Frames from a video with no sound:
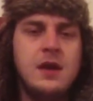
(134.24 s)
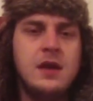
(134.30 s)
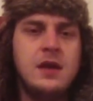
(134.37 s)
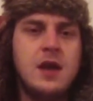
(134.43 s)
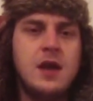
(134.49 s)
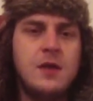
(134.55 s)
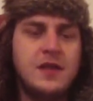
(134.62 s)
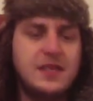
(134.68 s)

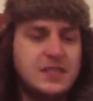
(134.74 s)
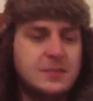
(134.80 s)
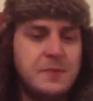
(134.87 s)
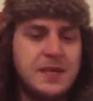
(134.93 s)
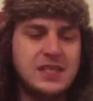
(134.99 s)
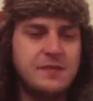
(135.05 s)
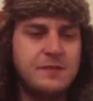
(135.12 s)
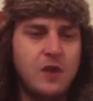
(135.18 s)
You know, this is
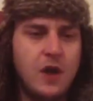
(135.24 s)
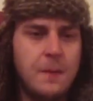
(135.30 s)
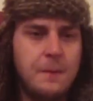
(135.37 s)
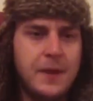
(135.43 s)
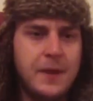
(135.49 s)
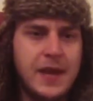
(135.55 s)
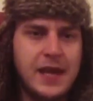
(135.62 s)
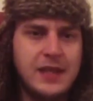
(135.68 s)
Mr.
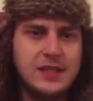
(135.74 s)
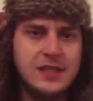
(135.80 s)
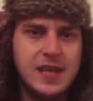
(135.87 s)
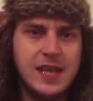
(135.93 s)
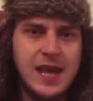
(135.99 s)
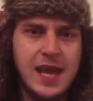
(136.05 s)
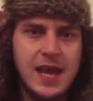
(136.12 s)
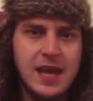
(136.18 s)
FlyingPig
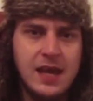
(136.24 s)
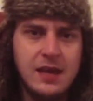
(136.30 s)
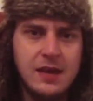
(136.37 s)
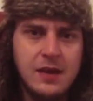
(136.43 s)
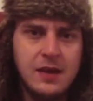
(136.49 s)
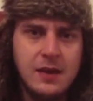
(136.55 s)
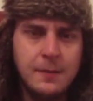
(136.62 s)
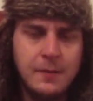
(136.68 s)
HD here.
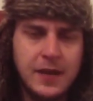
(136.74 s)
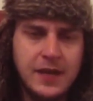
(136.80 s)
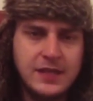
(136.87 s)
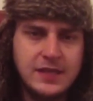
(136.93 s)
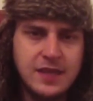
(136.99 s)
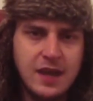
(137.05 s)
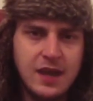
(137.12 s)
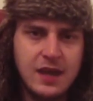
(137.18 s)

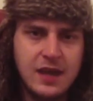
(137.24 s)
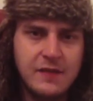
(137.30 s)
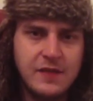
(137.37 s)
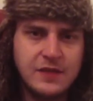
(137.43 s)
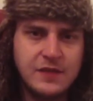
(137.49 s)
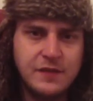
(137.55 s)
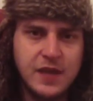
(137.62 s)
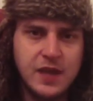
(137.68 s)
Please give
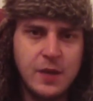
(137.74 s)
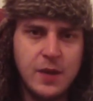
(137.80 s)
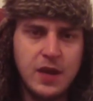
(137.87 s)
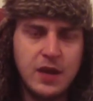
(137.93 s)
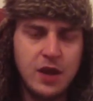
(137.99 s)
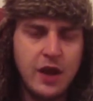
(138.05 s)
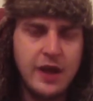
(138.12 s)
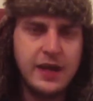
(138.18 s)
this video
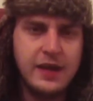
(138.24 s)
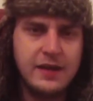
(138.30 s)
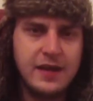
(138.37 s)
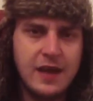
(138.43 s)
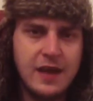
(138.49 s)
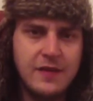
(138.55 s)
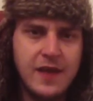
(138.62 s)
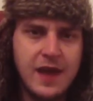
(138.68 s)
a like
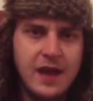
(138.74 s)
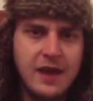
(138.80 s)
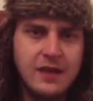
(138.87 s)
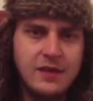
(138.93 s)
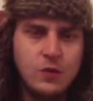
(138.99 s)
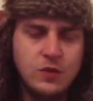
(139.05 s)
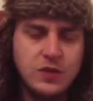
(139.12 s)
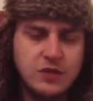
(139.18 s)
down
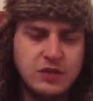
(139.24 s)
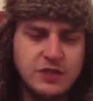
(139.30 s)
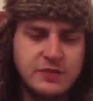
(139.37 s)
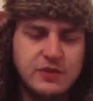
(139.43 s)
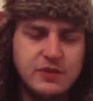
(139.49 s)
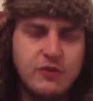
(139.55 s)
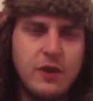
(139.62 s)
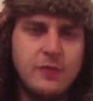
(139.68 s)
there. Also,
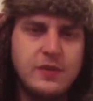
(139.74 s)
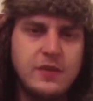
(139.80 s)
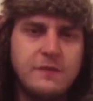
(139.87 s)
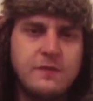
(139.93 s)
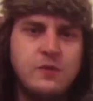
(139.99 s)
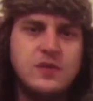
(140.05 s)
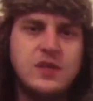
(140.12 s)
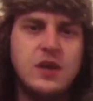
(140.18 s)
subscribe to the
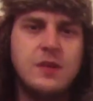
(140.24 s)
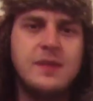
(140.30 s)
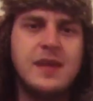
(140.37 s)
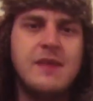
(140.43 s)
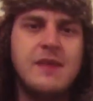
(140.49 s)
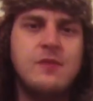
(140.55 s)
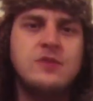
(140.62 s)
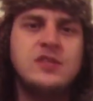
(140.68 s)
Full-Time
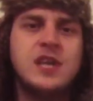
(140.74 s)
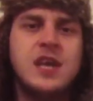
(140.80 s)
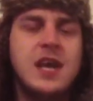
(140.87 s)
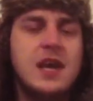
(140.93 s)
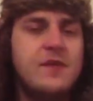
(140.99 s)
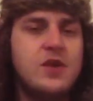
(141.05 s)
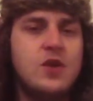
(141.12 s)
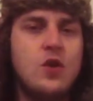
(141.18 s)
Devils
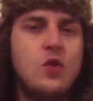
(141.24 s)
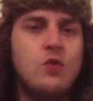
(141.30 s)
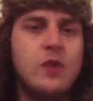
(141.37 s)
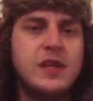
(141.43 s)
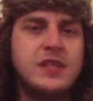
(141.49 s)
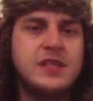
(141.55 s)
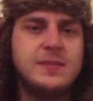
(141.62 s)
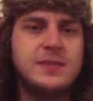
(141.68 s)
if you're not
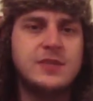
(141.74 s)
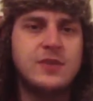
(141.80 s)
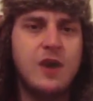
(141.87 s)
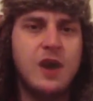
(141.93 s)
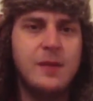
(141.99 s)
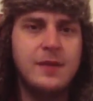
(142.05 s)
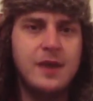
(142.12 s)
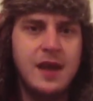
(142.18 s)
already
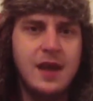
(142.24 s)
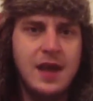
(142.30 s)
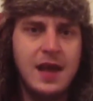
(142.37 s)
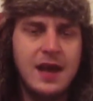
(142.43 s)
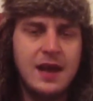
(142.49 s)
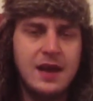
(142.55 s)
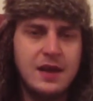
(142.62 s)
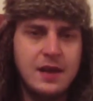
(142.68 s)
subscribed.
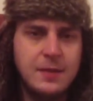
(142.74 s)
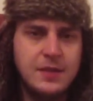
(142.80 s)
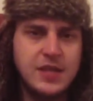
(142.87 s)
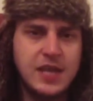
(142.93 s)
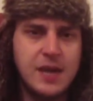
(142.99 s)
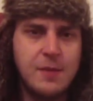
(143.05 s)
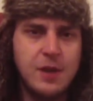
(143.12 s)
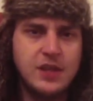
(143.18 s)
And come and
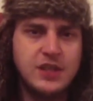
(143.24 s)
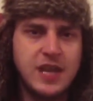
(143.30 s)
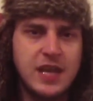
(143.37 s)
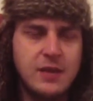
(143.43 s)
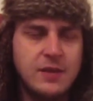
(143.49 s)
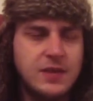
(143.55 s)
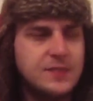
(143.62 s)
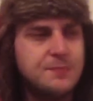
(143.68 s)
check out my
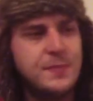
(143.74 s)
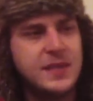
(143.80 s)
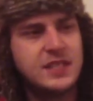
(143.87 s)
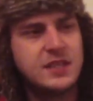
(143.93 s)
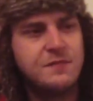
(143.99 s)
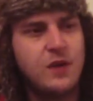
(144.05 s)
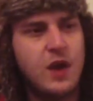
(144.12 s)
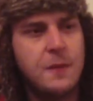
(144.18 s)
channel. It's
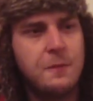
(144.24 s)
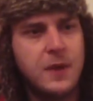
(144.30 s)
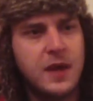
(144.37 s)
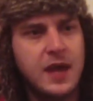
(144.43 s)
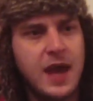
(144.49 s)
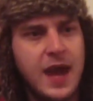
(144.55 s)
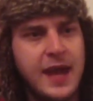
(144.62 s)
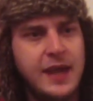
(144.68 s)
Mr.
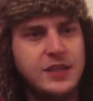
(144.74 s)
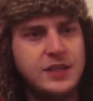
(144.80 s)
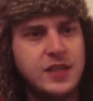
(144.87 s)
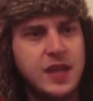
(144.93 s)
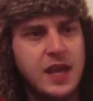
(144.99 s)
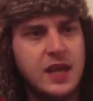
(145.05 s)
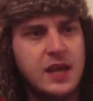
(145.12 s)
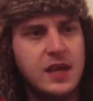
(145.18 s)
FlyingPig
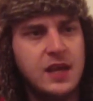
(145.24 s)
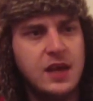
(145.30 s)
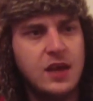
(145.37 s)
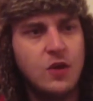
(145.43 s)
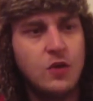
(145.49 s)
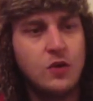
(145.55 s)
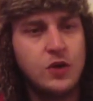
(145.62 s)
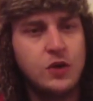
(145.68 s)
HD
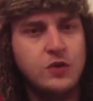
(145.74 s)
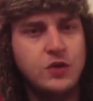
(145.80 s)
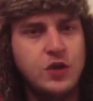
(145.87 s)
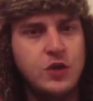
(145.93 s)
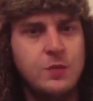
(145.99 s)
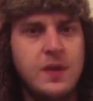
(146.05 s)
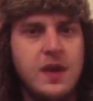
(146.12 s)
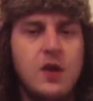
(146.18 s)
on
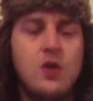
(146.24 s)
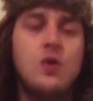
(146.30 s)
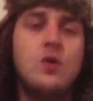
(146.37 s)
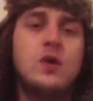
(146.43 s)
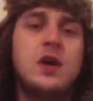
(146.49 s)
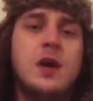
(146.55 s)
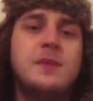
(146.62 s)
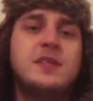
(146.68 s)
YouTube.
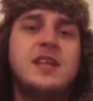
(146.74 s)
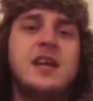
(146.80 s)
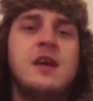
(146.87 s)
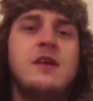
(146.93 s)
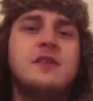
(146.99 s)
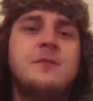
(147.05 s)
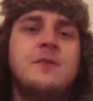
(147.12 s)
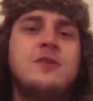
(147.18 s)
Or come and say
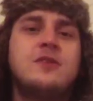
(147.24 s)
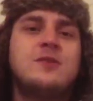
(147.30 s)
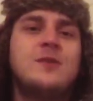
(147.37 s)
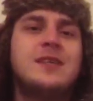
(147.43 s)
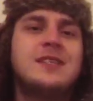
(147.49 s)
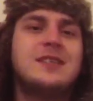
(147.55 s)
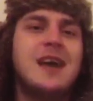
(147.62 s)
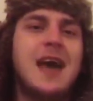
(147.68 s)
hello to me on
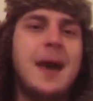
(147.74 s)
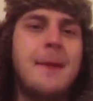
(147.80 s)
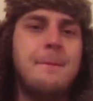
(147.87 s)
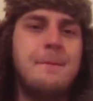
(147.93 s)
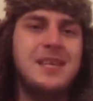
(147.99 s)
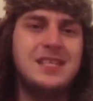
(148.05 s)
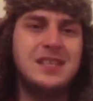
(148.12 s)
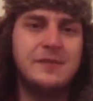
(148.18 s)
Twitter
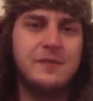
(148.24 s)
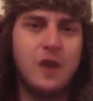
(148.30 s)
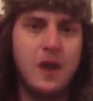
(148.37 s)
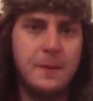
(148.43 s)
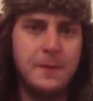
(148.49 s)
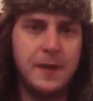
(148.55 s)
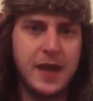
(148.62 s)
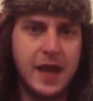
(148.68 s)
at Mr.
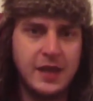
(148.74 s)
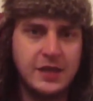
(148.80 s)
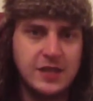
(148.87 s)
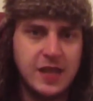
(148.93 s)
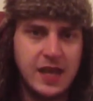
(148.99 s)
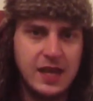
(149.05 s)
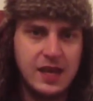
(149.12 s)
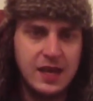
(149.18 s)
FlyingPig
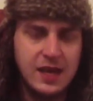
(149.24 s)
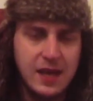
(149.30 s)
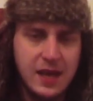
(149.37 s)
HD.